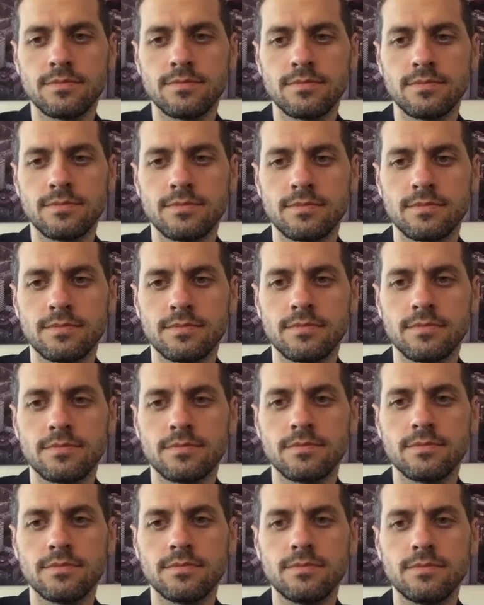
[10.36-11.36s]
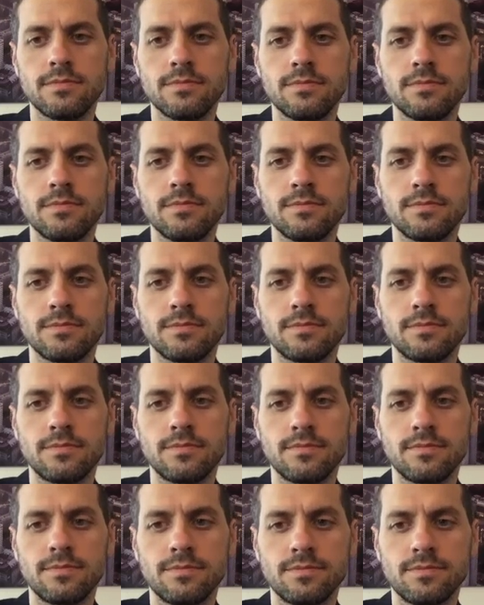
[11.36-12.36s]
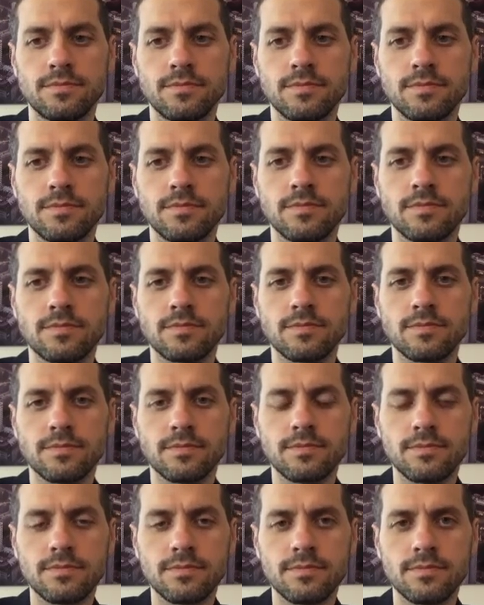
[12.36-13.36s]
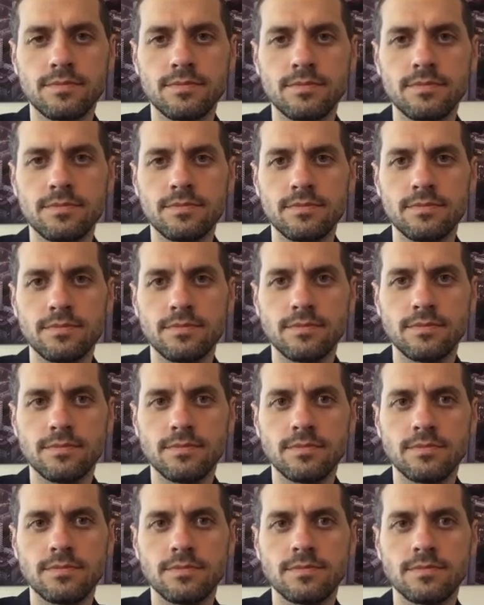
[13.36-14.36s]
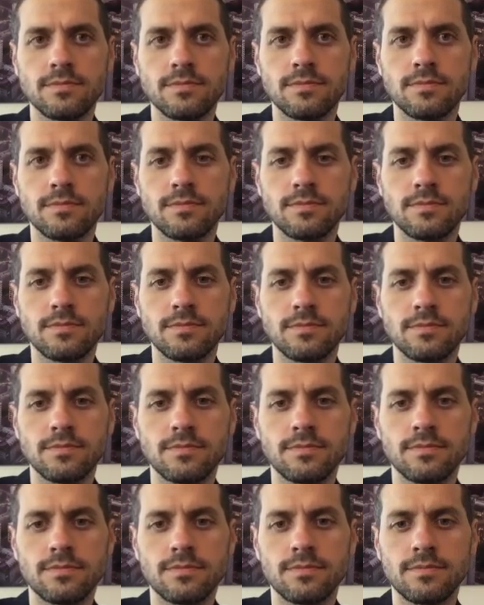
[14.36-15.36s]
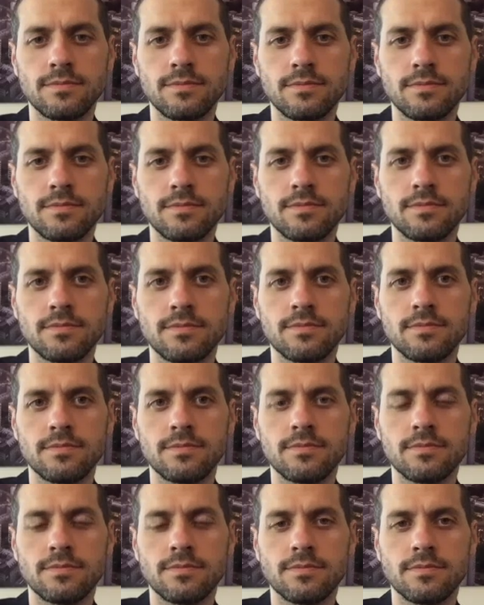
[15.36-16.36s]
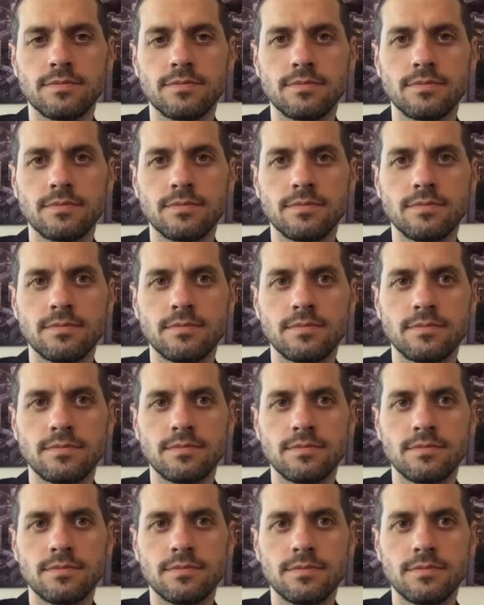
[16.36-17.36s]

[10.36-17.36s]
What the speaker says: (silent)